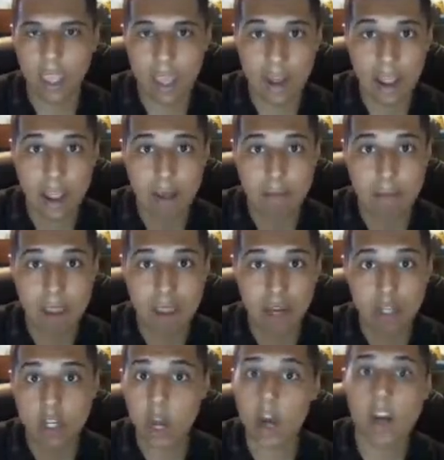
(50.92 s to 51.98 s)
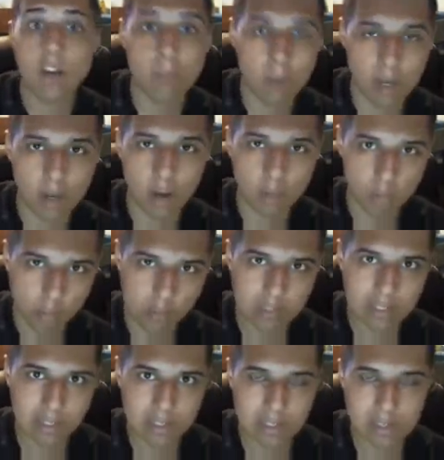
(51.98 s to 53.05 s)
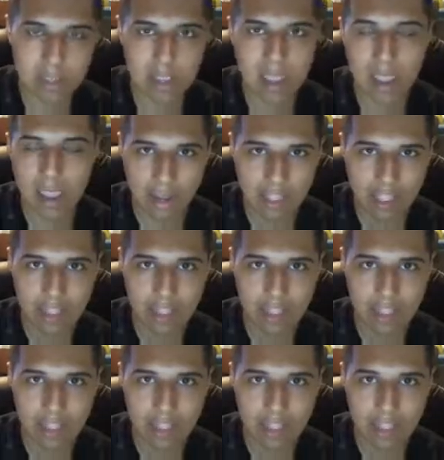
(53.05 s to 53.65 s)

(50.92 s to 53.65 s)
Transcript: and it made a ton of money on 360 and